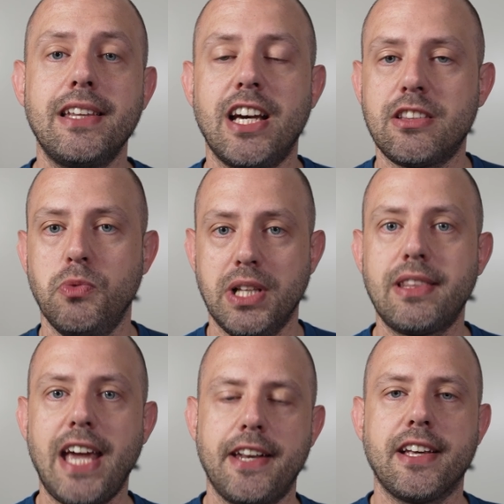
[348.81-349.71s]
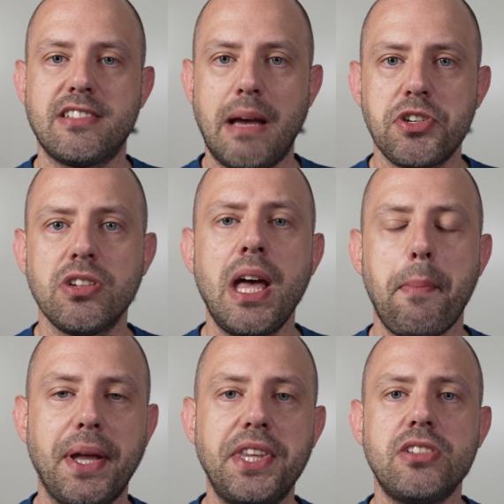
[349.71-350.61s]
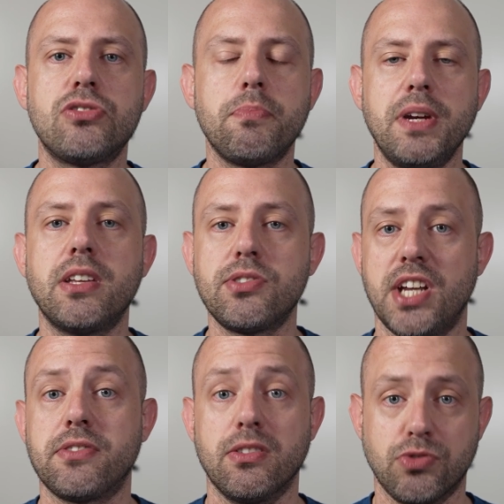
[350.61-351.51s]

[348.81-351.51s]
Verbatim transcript: that will get an exception, but this should be the general